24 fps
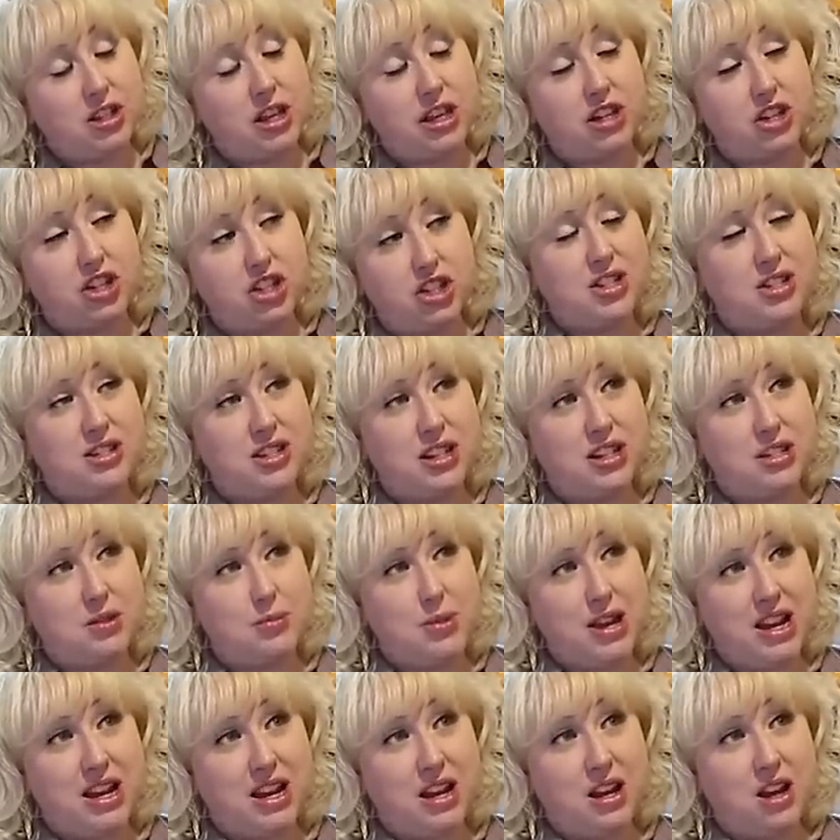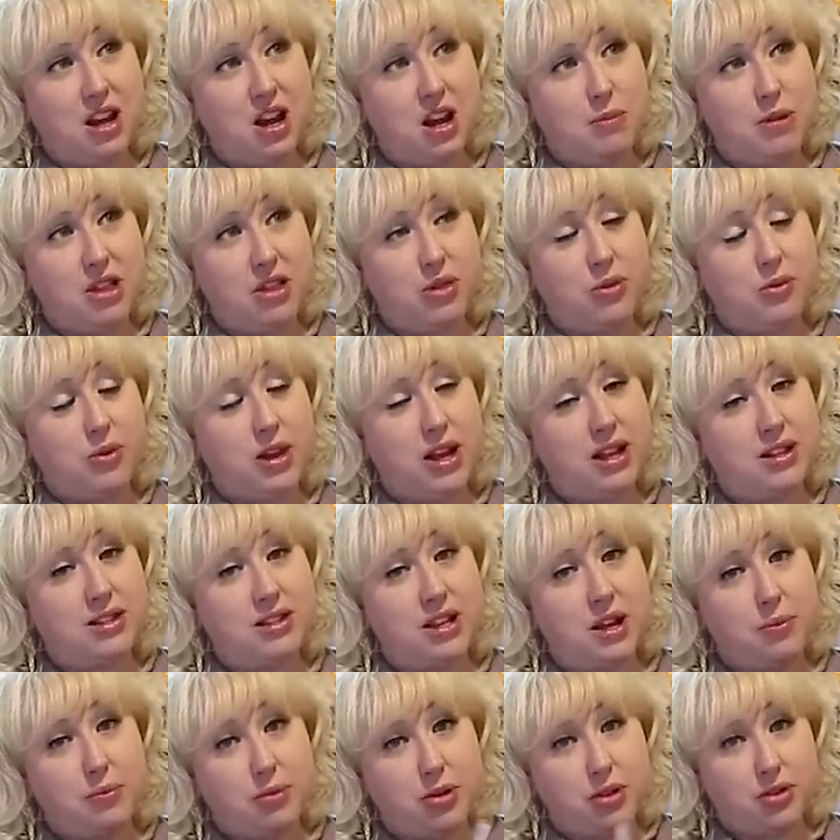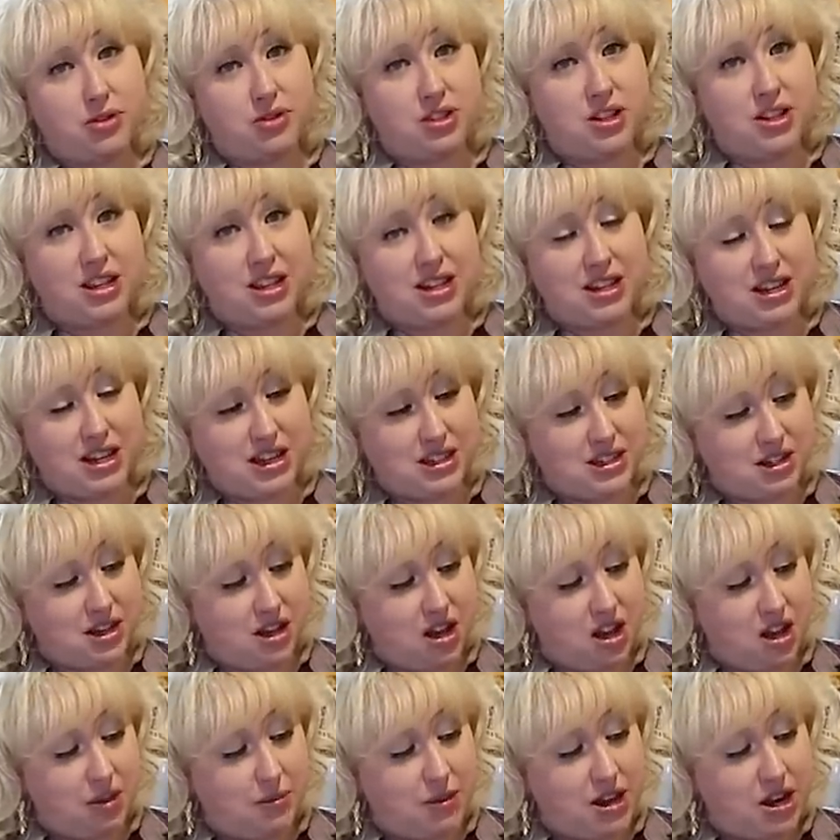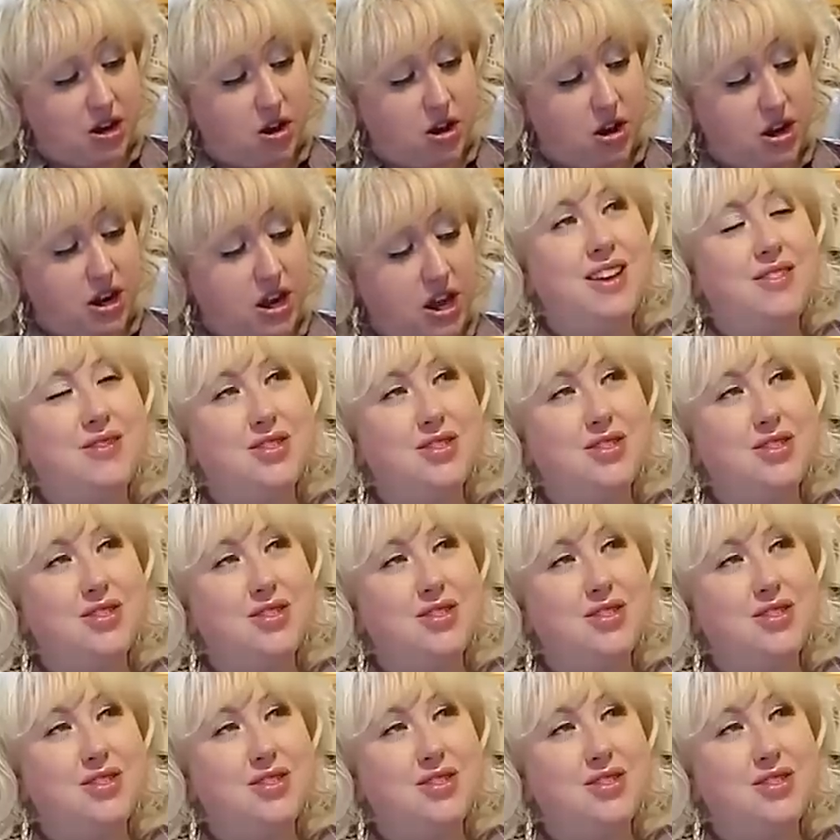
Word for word: Like, she sends me any comment threads I personally need to comment on.